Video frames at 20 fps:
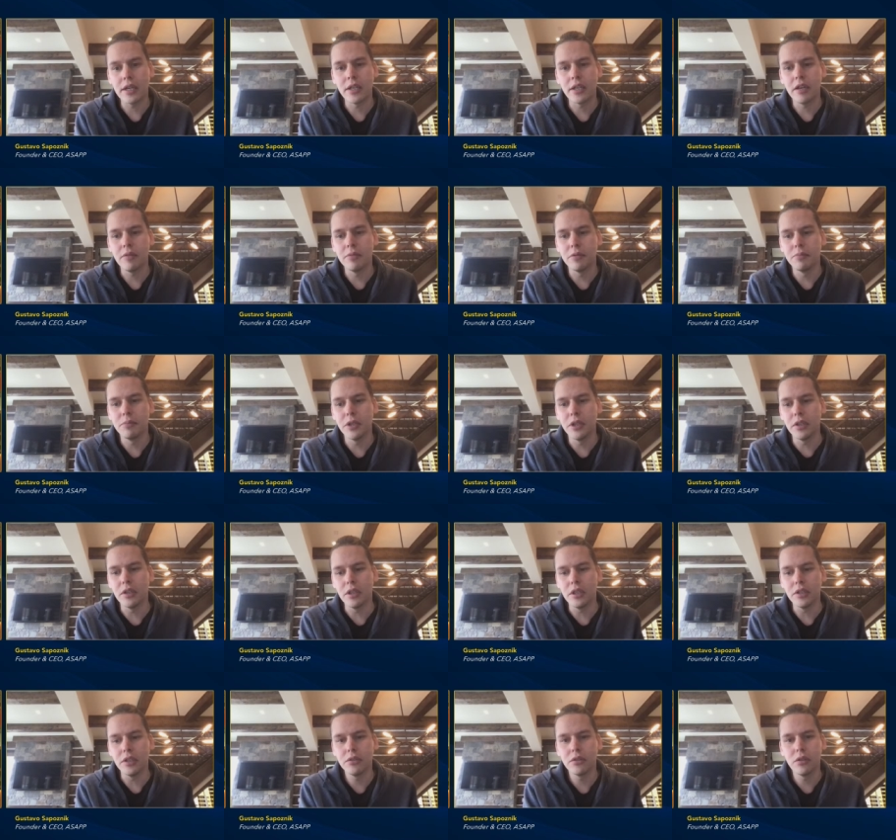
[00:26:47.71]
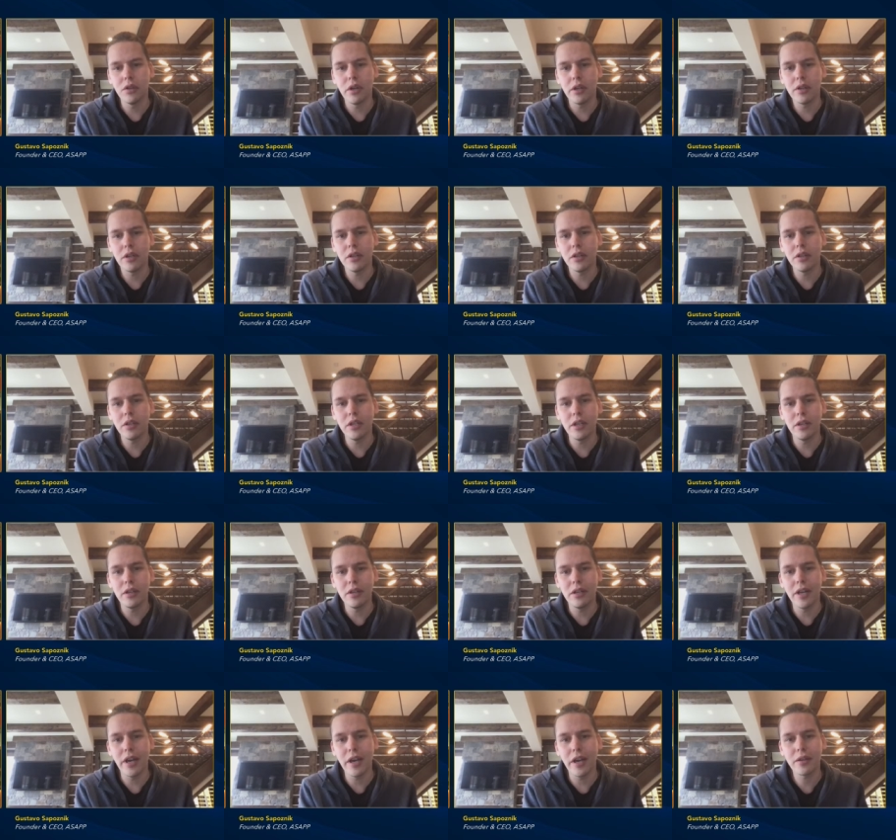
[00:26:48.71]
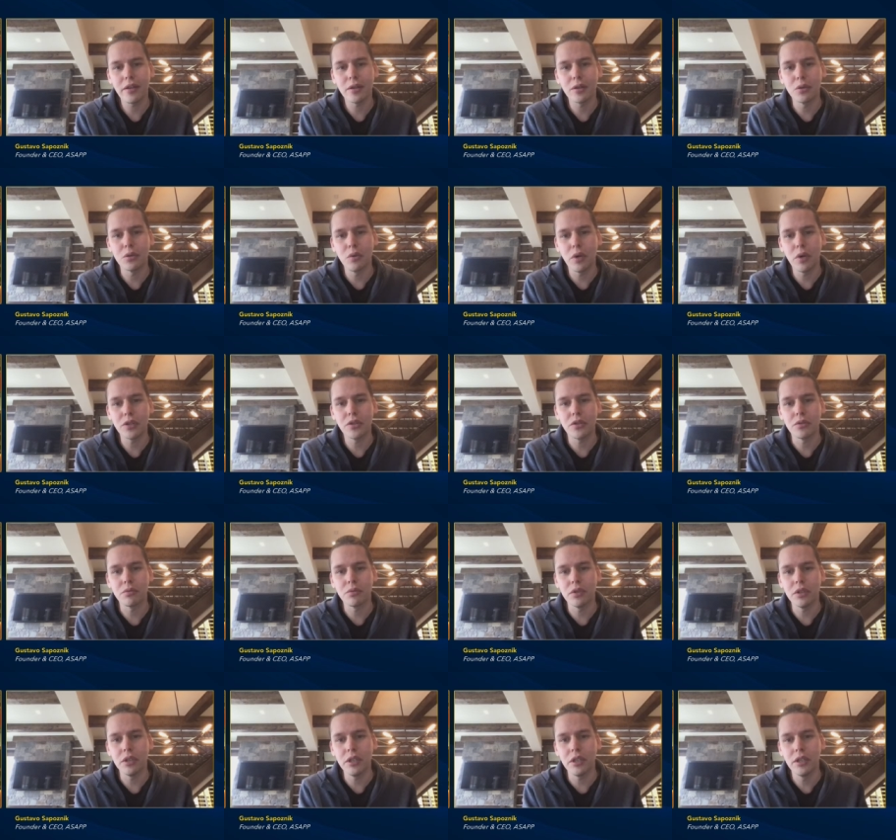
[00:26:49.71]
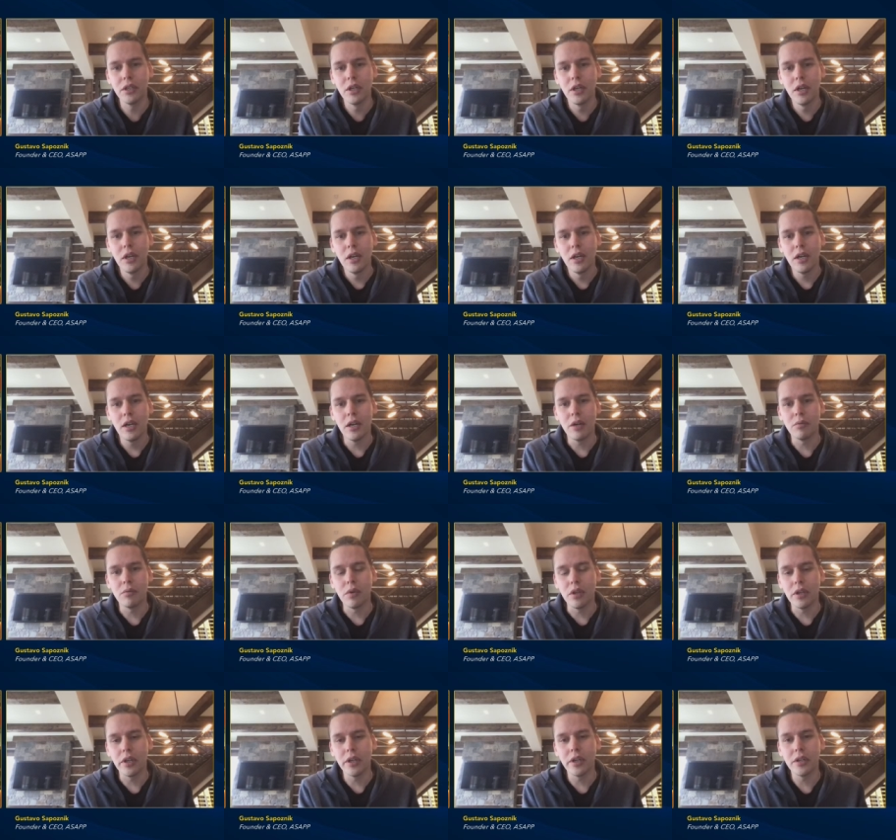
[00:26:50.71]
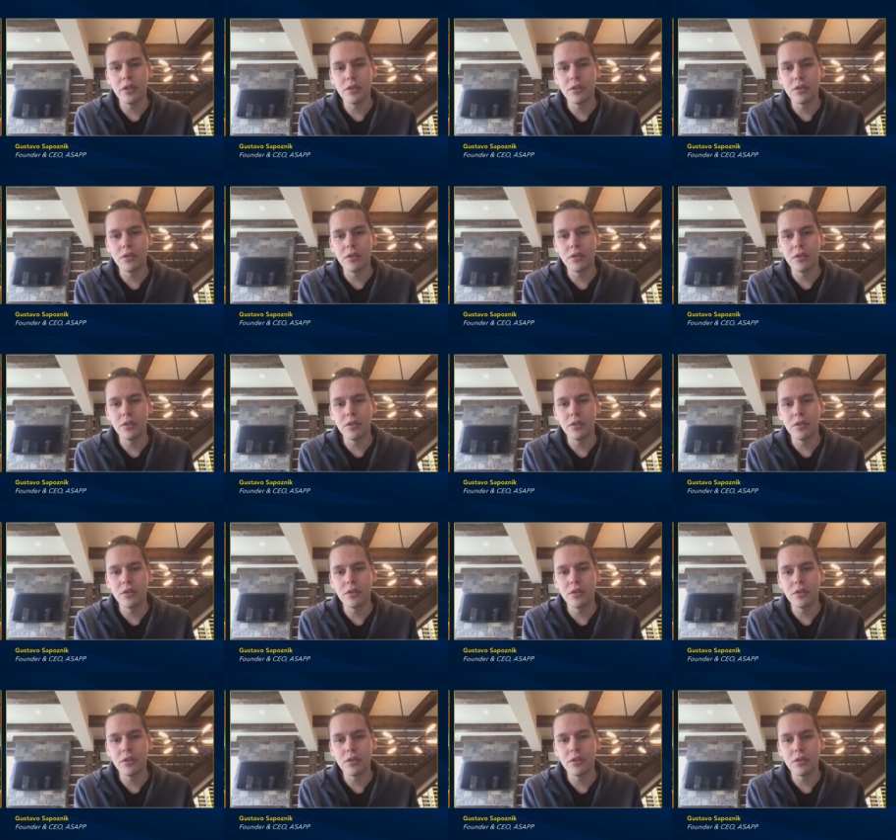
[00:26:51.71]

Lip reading: capability. So I think the ethical questions really related